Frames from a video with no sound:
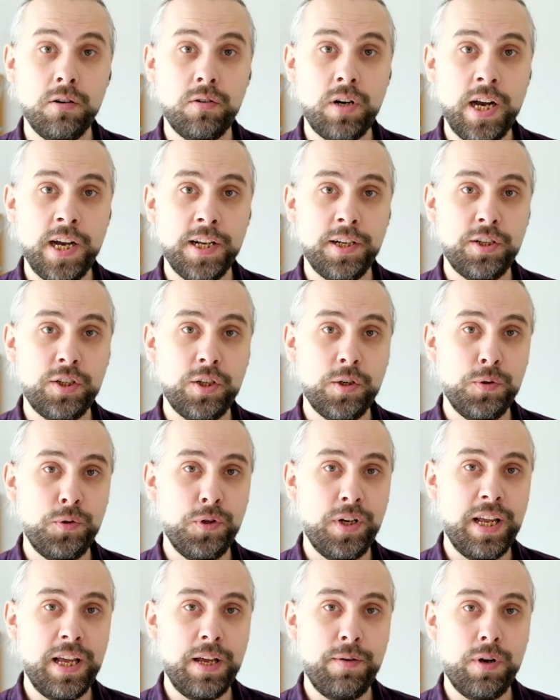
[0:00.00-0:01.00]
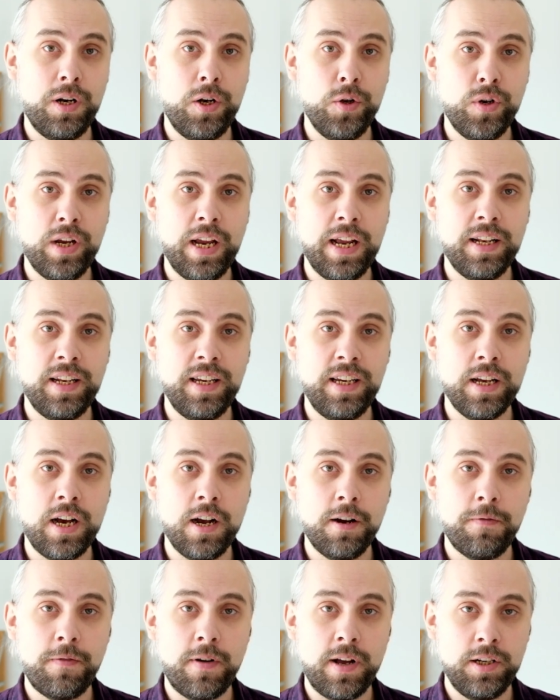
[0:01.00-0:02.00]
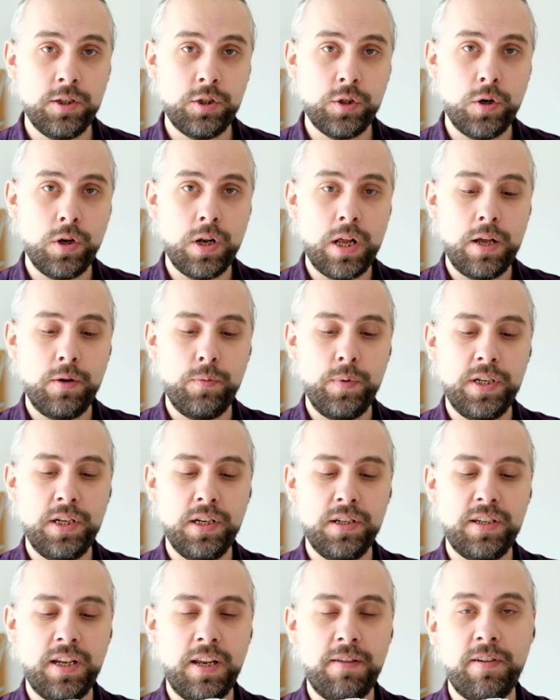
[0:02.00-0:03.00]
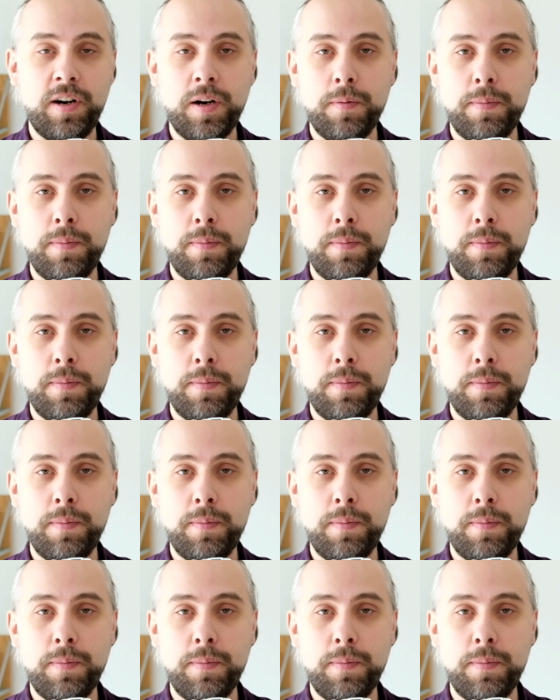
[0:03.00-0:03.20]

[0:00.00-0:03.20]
Right, so today we're looking at the Agfa Isola, which is a very